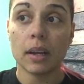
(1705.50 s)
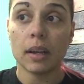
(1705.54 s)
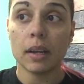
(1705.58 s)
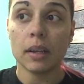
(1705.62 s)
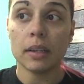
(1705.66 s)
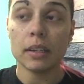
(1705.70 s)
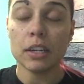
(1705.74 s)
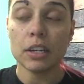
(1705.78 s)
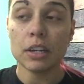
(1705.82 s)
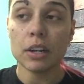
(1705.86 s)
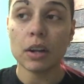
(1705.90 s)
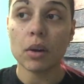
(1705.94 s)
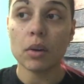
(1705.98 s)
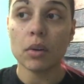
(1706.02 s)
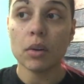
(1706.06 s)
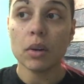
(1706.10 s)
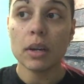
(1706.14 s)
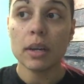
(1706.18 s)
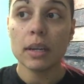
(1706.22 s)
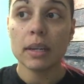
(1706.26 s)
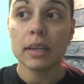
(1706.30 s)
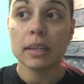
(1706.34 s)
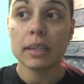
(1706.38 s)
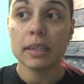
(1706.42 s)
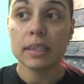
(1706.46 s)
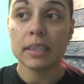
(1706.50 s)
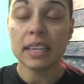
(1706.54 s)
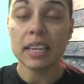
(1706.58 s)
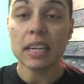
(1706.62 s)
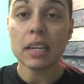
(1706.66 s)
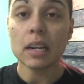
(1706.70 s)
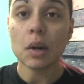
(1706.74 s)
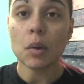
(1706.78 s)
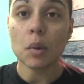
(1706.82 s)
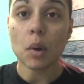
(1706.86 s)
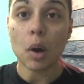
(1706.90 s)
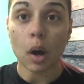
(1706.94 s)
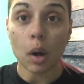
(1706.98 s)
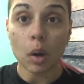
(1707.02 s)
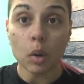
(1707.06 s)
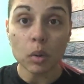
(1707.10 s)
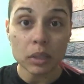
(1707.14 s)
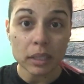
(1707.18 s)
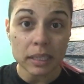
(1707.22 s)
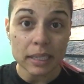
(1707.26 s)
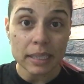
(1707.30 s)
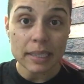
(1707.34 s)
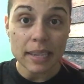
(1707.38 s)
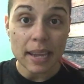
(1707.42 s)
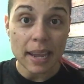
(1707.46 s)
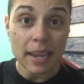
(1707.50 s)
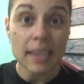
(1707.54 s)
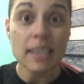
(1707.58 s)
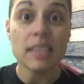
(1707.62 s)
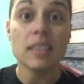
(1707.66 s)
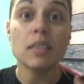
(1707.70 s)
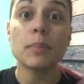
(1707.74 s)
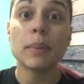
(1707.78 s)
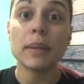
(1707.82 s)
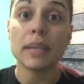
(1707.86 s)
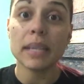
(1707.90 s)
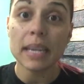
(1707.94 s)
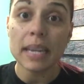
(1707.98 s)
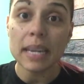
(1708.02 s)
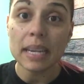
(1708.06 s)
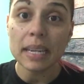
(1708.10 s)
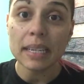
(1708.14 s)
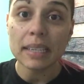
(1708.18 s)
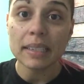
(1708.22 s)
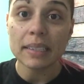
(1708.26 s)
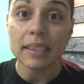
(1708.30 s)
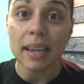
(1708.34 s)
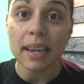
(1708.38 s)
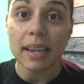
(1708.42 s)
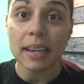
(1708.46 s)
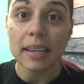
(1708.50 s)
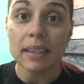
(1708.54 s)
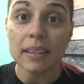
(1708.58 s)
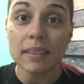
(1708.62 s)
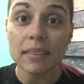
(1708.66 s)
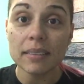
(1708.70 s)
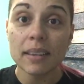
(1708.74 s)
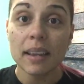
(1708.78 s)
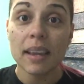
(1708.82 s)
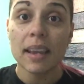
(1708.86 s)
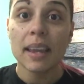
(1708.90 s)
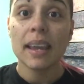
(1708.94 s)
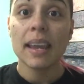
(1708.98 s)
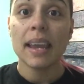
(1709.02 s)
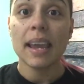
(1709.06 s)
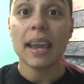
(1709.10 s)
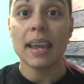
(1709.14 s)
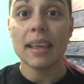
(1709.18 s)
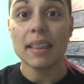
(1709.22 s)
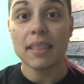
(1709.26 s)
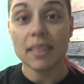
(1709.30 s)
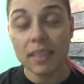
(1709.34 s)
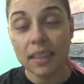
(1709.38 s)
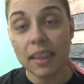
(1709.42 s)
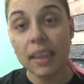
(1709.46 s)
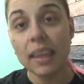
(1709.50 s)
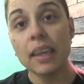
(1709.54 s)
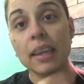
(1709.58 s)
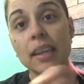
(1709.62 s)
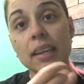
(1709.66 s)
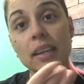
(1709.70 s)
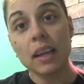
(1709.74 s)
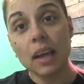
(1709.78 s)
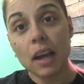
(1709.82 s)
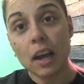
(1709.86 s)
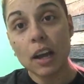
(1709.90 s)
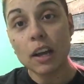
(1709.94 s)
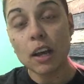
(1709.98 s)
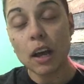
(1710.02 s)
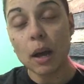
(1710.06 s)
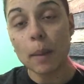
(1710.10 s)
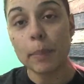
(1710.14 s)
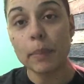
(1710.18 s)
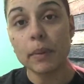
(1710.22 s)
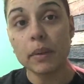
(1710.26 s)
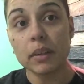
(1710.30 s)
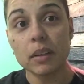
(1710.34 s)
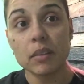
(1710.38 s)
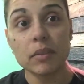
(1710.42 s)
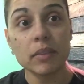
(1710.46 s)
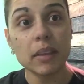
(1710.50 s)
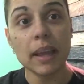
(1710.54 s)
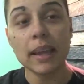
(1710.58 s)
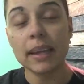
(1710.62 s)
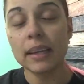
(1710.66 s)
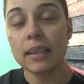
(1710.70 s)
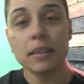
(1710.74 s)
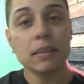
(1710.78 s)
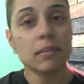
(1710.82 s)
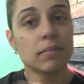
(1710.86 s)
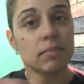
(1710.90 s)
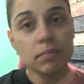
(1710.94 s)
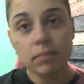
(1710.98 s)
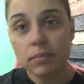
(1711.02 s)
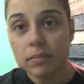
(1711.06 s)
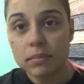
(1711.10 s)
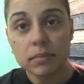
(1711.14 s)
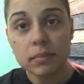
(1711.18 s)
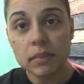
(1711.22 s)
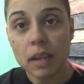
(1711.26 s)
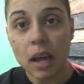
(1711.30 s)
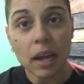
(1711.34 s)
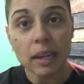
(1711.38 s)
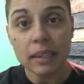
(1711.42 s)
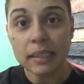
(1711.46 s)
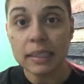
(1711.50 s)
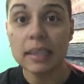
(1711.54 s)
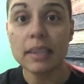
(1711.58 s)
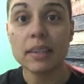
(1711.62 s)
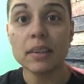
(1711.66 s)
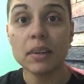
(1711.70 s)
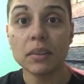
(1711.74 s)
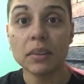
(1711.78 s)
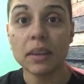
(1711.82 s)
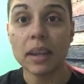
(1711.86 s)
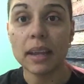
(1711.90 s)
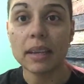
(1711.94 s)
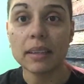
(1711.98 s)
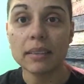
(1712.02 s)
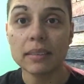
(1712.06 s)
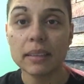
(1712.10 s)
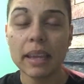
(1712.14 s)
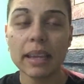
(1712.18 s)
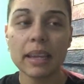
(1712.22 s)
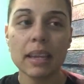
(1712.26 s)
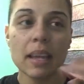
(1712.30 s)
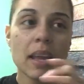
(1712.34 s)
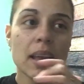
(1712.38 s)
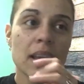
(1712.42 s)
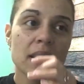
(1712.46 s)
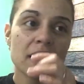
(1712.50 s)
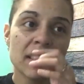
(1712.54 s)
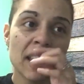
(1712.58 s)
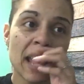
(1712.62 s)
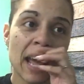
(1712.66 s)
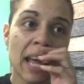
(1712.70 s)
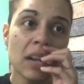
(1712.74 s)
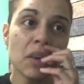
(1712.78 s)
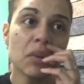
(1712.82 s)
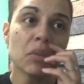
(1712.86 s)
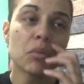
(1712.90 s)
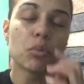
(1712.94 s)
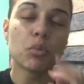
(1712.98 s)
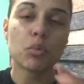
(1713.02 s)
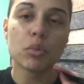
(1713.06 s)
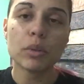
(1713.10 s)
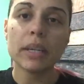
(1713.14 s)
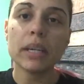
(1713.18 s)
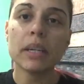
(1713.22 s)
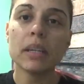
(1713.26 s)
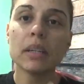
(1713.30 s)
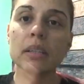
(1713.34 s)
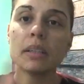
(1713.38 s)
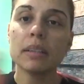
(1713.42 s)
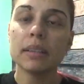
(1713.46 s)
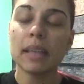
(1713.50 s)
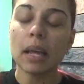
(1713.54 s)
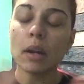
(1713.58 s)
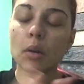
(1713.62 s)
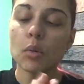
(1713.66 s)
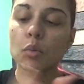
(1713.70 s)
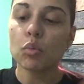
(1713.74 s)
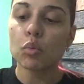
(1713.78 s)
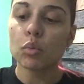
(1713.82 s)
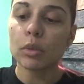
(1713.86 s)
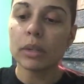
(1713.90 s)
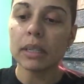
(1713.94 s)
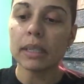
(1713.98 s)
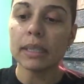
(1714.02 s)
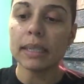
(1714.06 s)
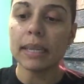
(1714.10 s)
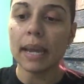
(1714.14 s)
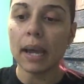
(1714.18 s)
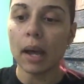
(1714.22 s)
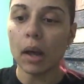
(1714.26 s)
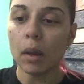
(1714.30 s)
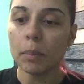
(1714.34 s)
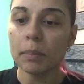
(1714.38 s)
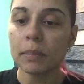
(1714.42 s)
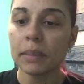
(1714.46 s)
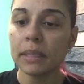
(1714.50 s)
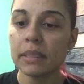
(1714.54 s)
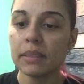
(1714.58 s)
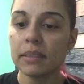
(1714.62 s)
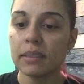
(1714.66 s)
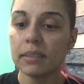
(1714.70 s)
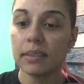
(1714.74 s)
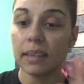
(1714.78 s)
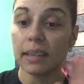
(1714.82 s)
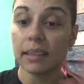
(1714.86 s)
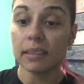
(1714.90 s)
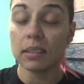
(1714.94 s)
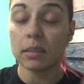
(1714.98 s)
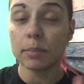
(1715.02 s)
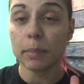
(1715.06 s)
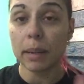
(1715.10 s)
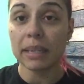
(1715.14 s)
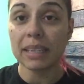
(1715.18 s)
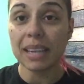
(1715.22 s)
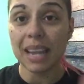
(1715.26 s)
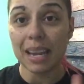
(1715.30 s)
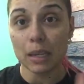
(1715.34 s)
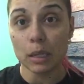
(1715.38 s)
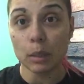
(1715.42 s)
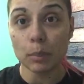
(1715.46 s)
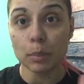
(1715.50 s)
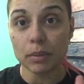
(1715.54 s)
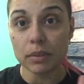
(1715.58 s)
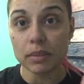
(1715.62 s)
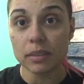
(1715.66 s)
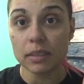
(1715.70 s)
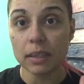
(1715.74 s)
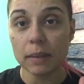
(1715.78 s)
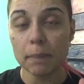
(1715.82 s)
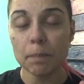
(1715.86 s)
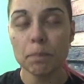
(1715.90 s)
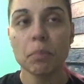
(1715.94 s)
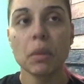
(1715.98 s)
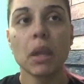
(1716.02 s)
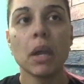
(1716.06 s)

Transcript: you know, keto only days, but eating days. And then a couple of like non-keto days. Like that'll really help me stick to my 90%,